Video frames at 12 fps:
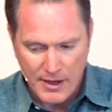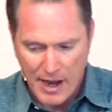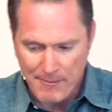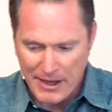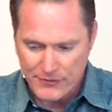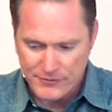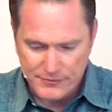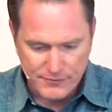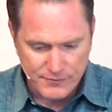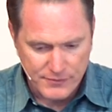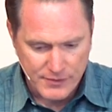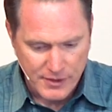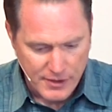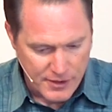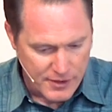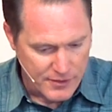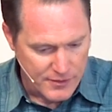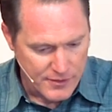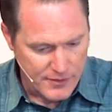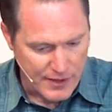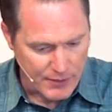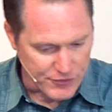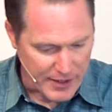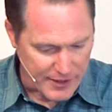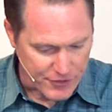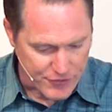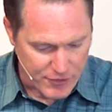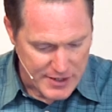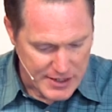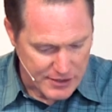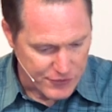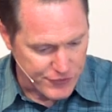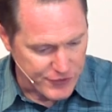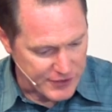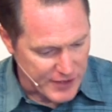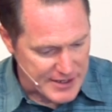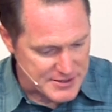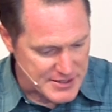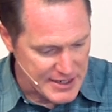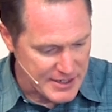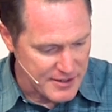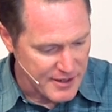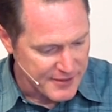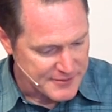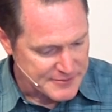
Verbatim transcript: How about, that was out of 3:6-18.